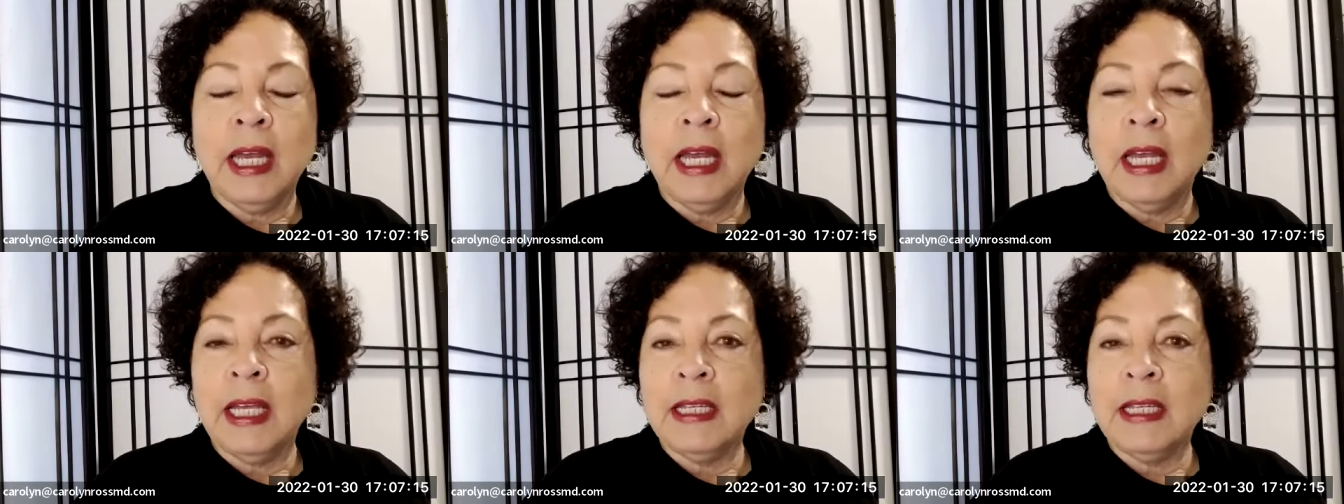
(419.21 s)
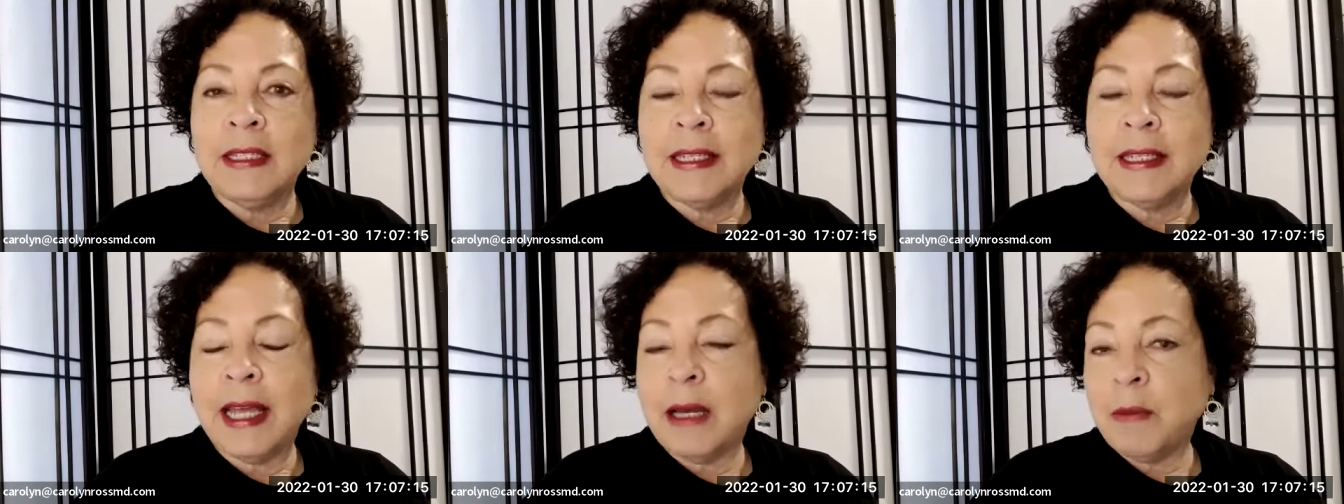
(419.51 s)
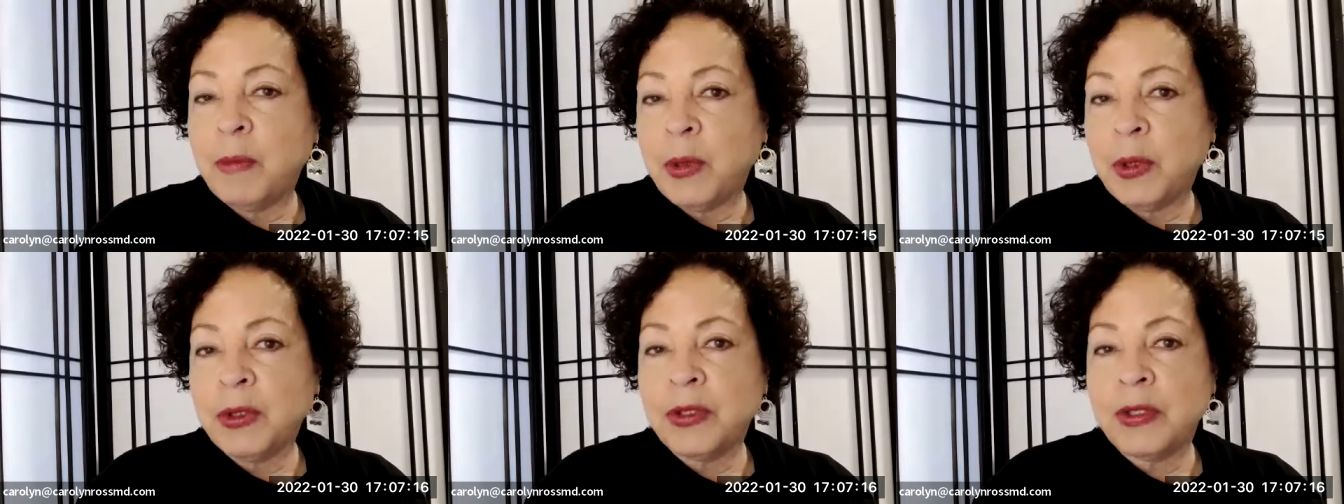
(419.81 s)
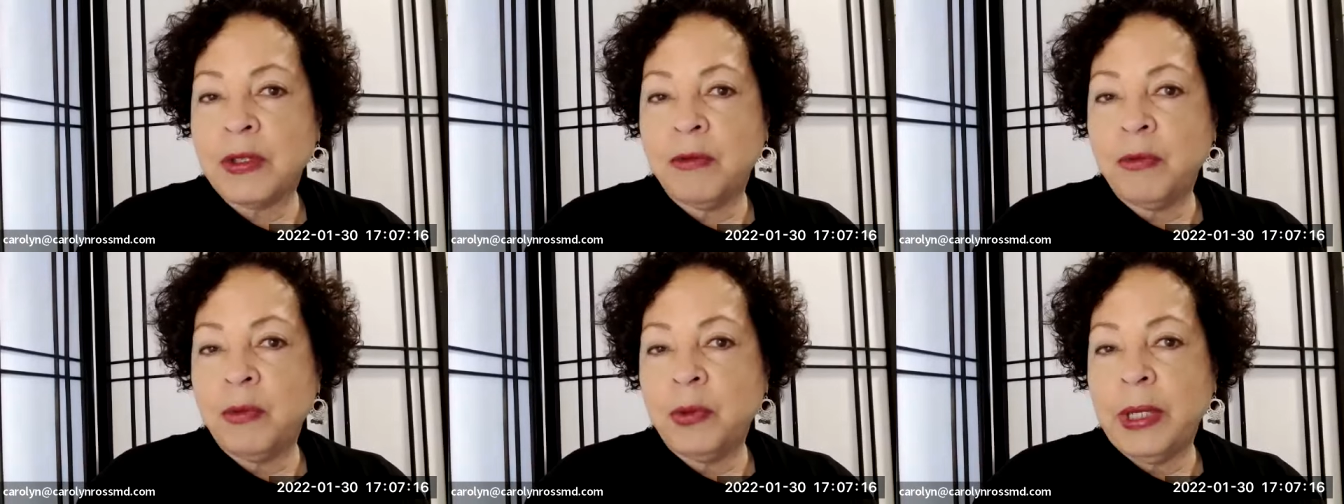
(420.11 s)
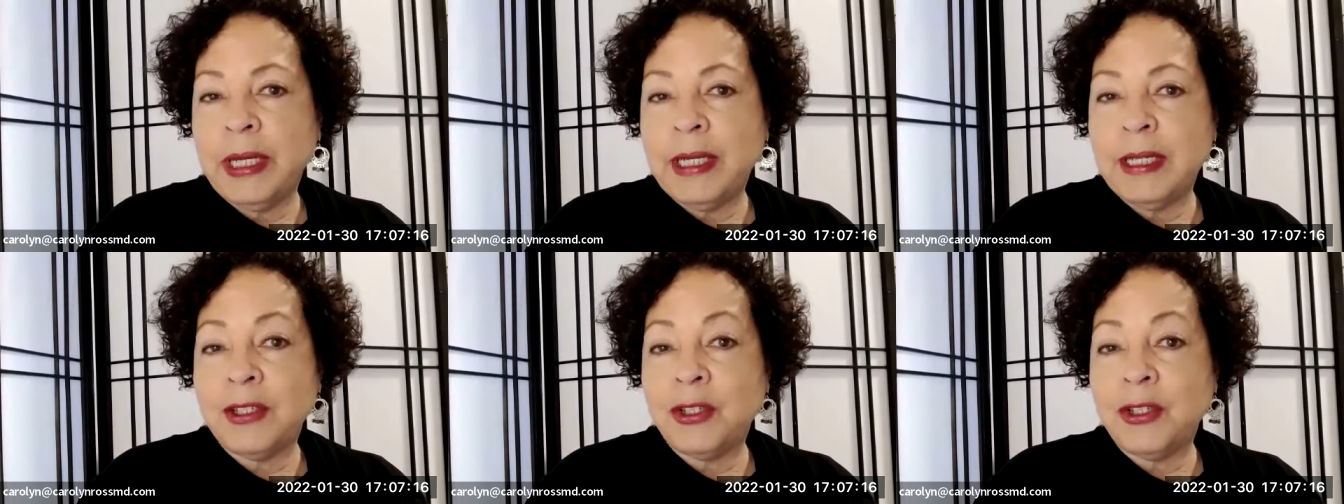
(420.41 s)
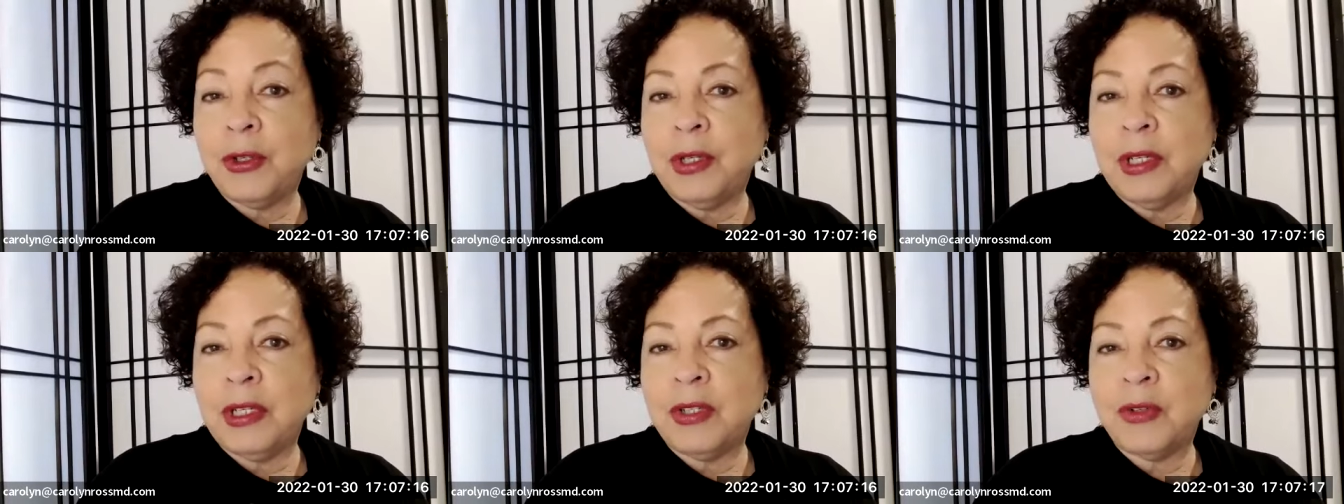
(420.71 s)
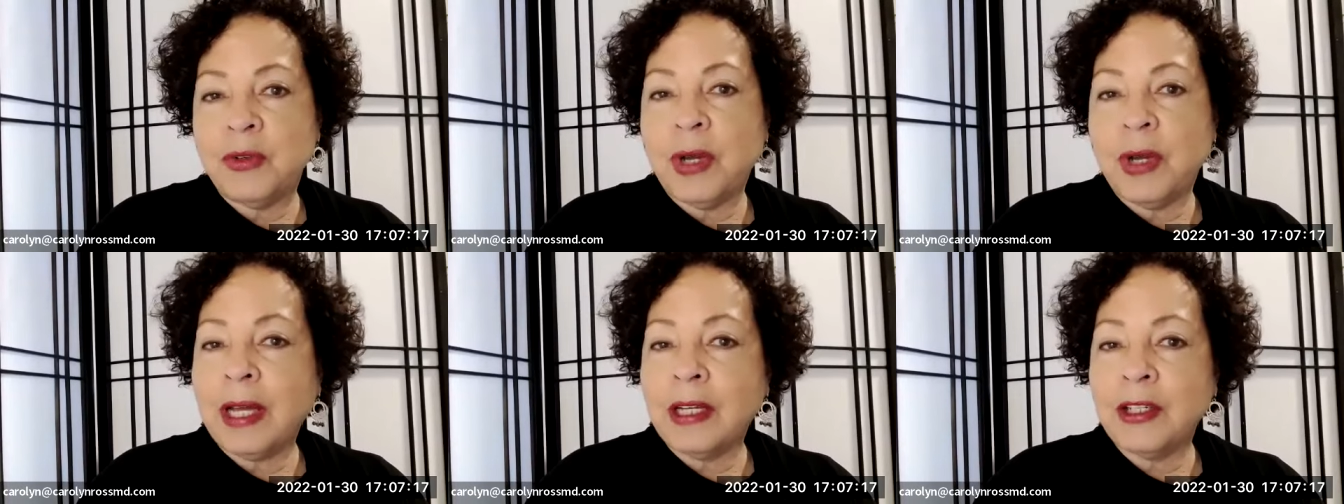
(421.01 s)
Examples of ways to
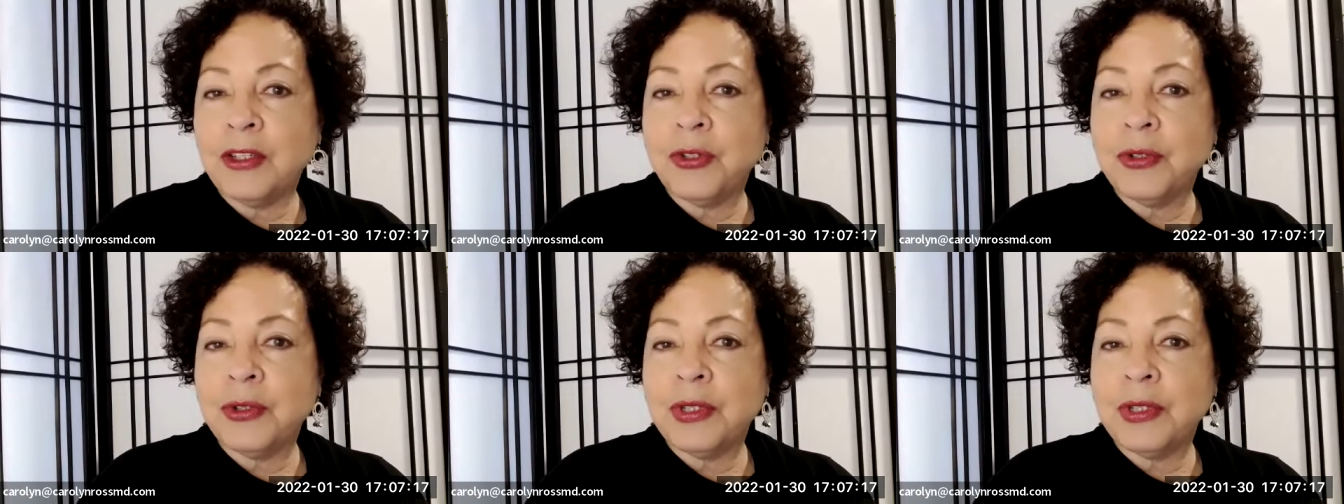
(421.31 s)
distract